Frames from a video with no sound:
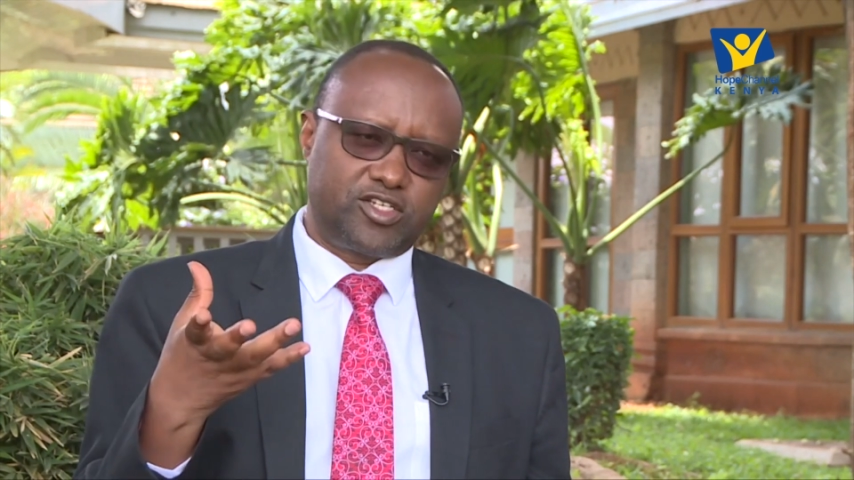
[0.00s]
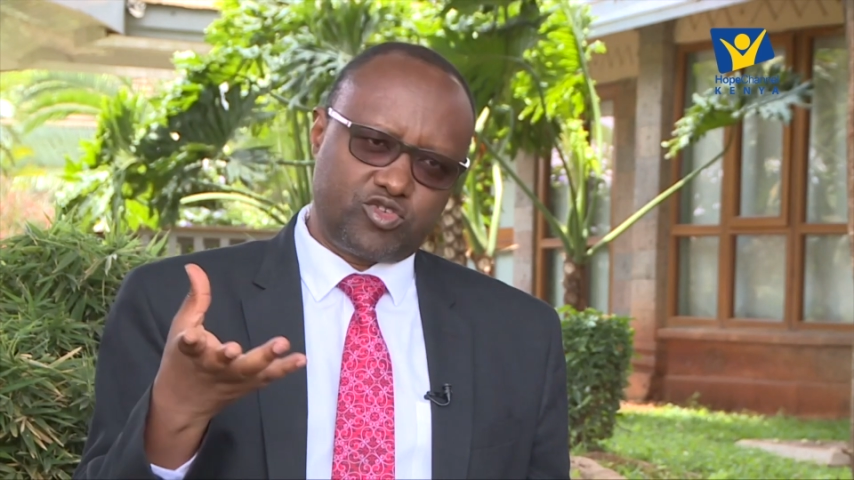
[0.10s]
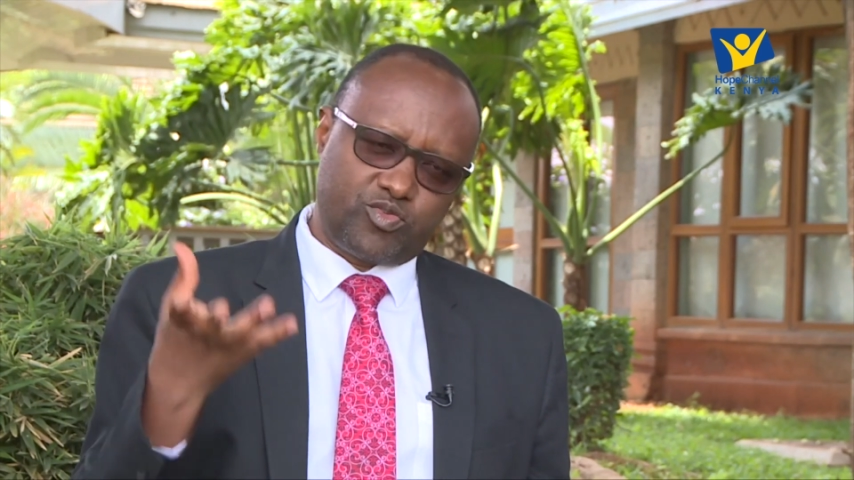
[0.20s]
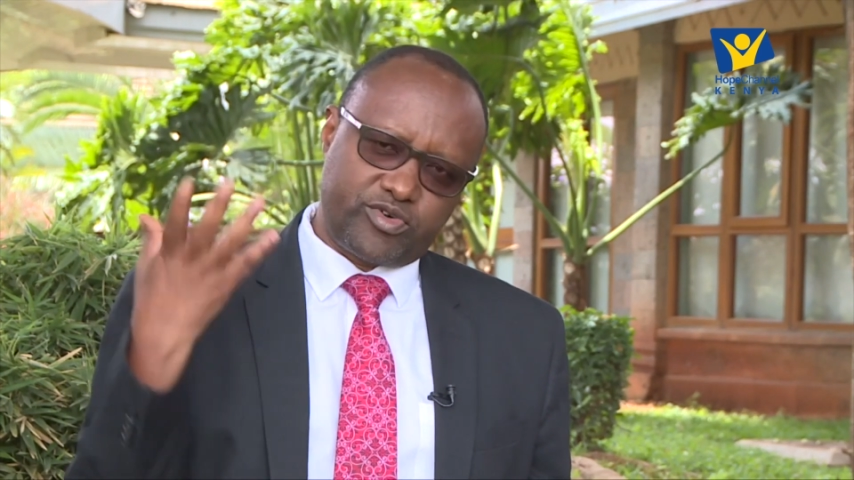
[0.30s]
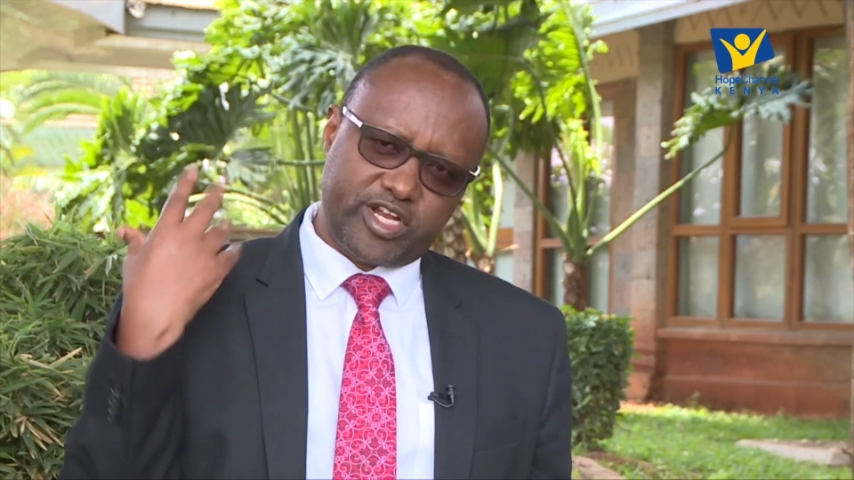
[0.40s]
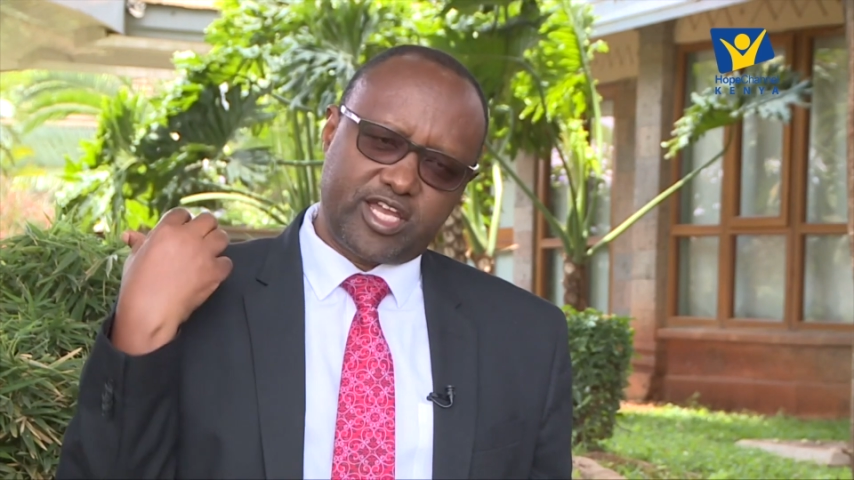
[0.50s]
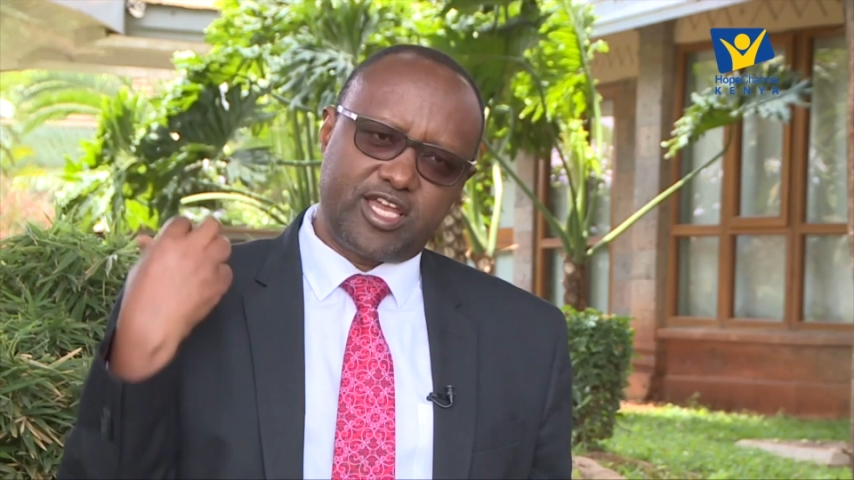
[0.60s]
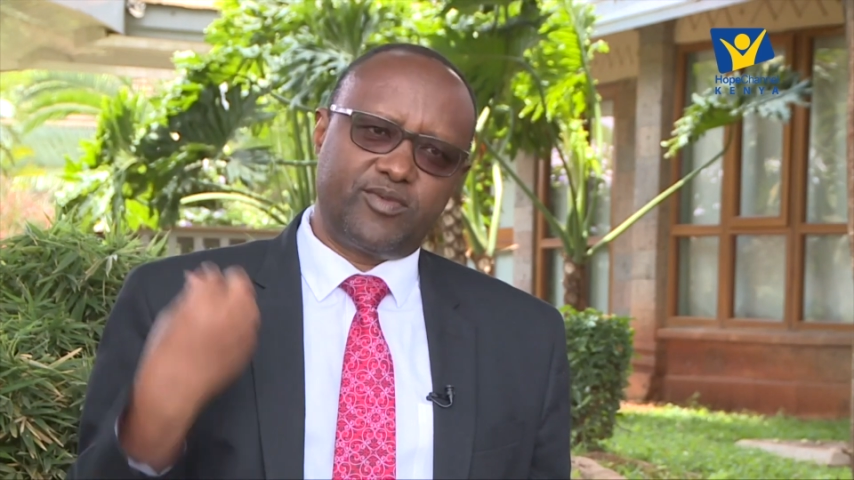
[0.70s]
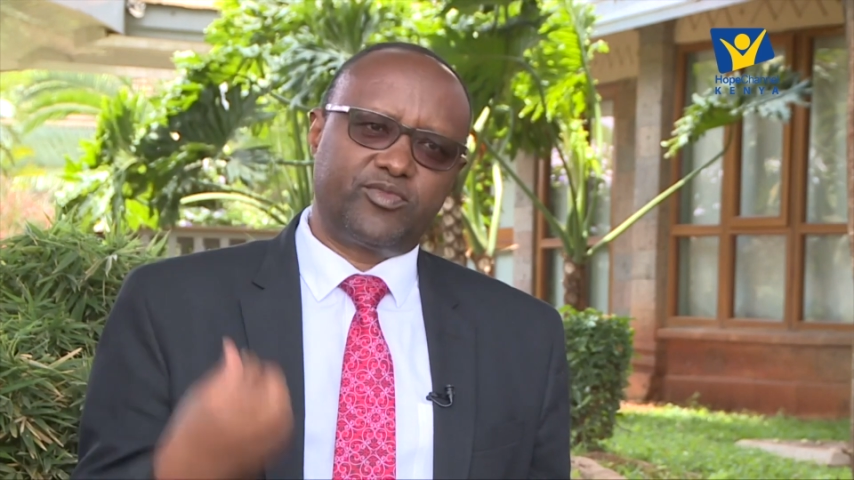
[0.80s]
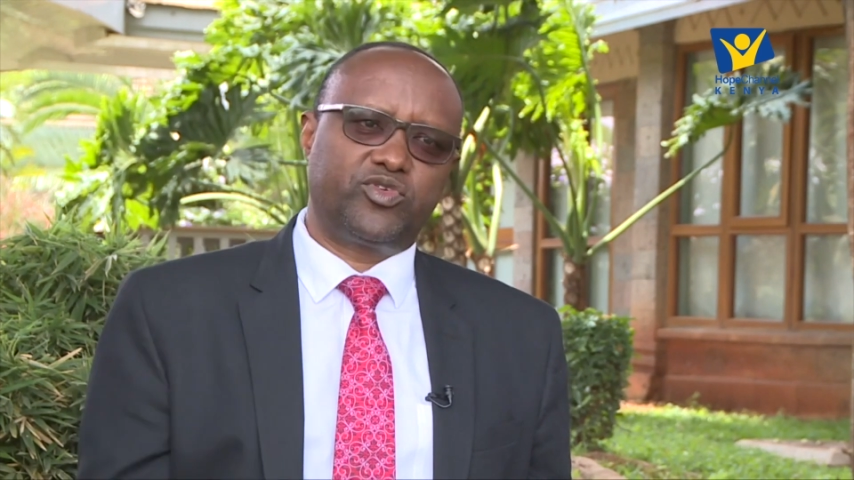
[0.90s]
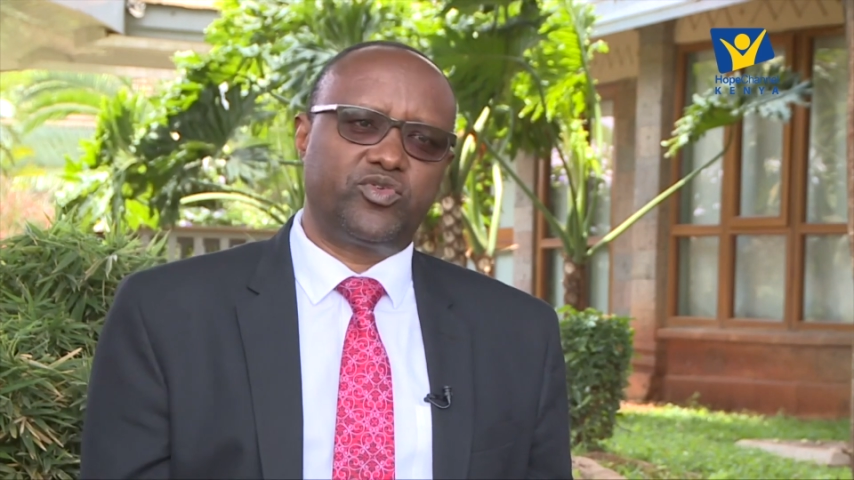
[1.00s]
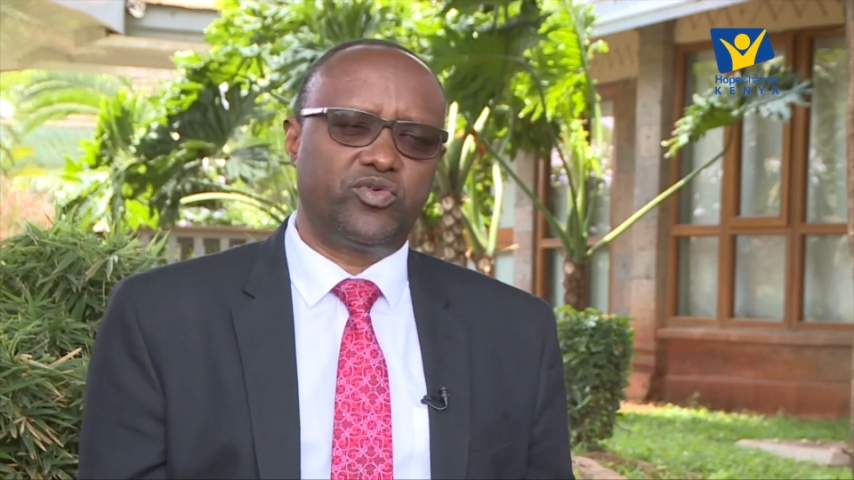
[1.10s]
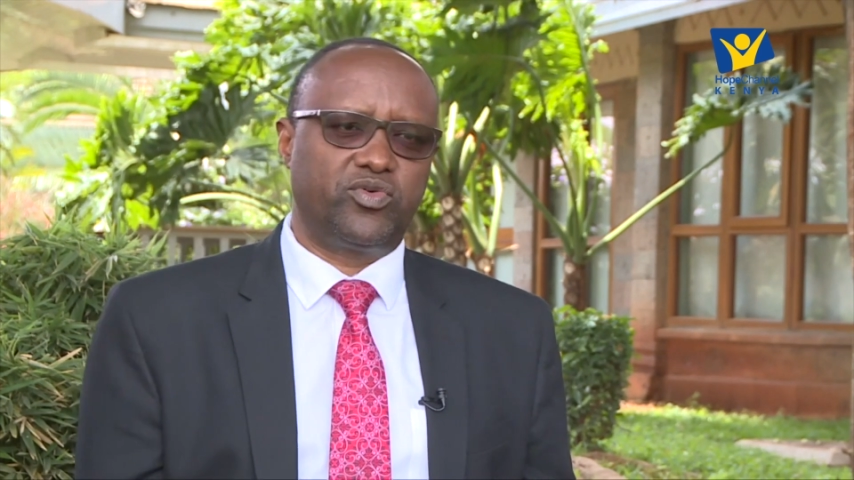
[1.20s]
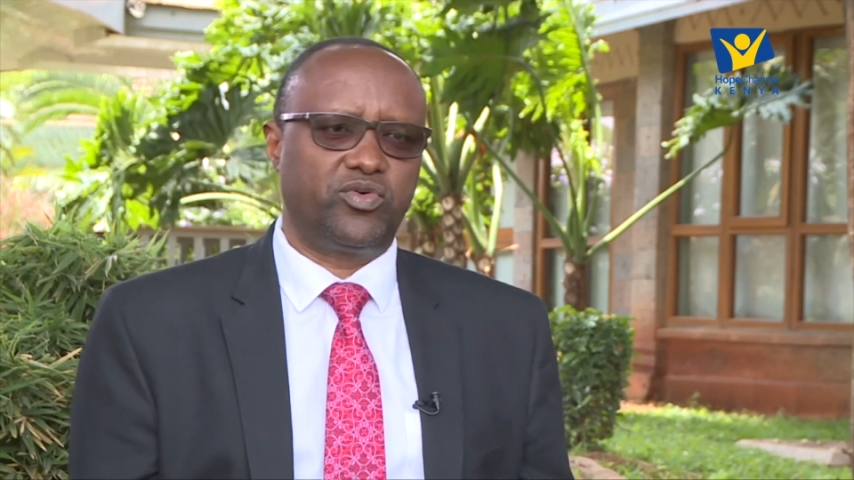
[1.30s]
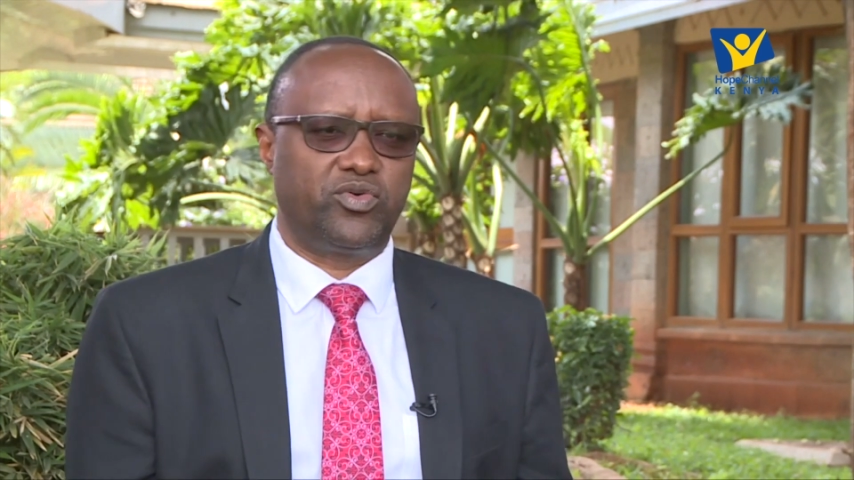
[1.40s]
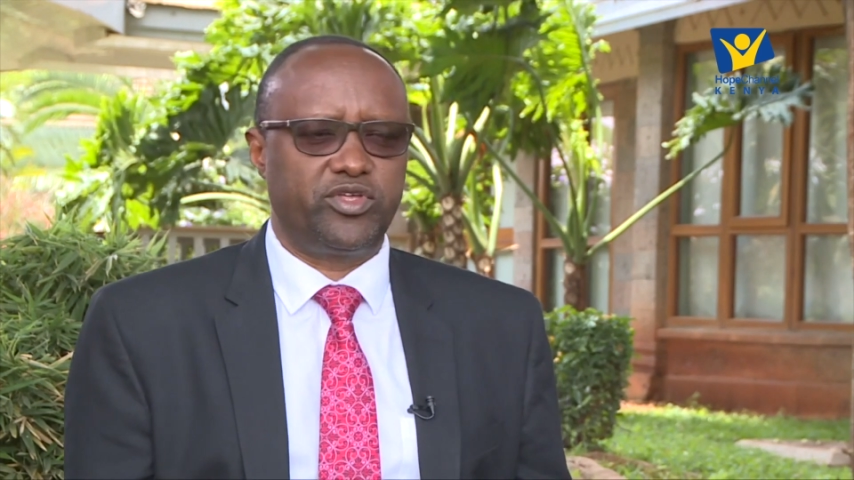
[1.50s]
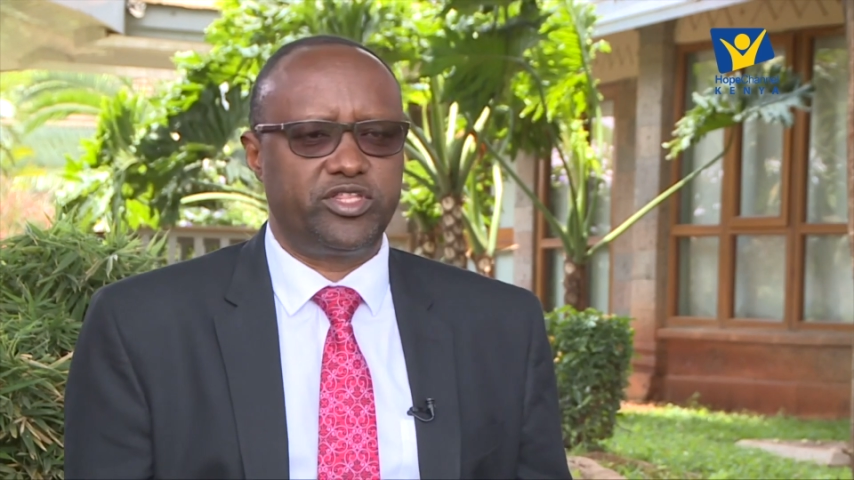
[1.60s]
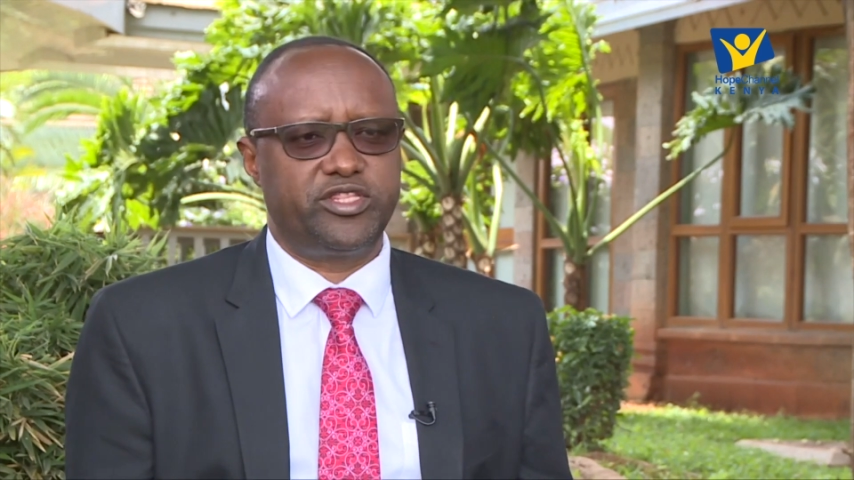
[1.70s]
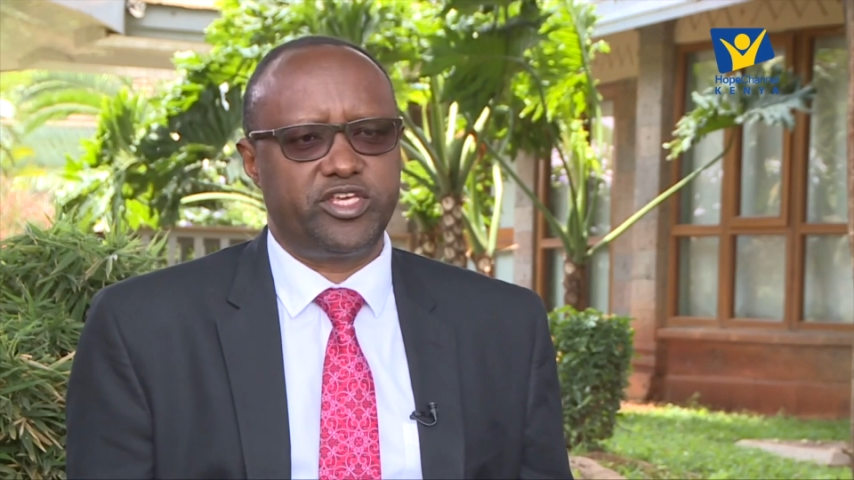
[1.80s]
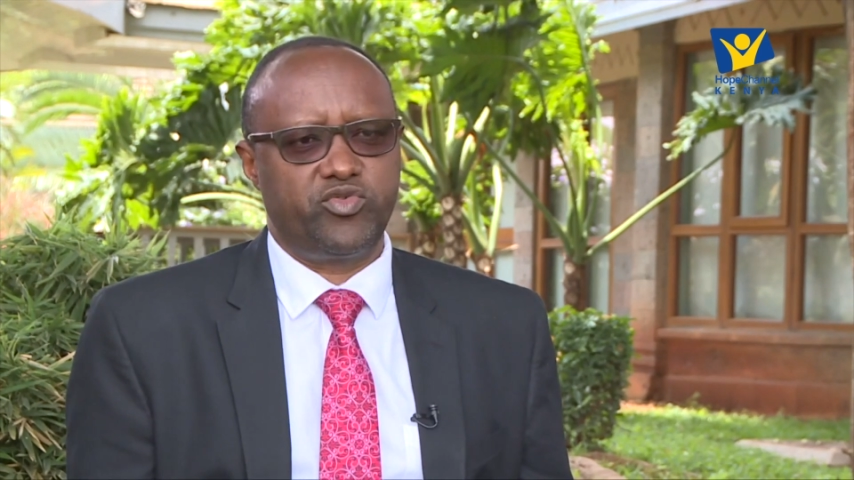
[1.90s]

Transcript: to bring him to the